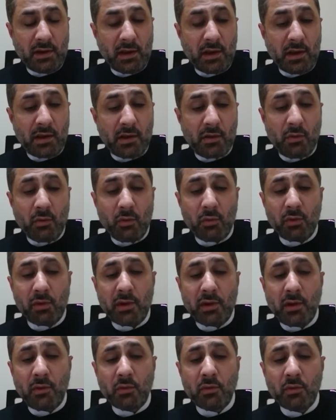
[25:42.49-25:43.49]
I
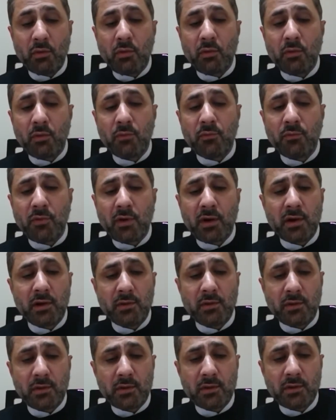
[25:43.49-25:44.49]
called out, 'Oh,
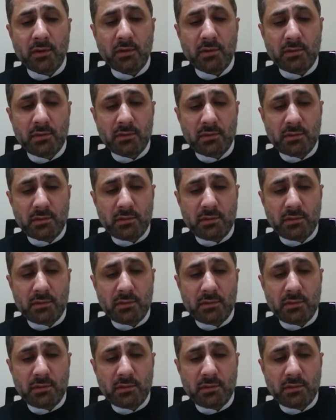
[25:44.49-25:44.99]
father,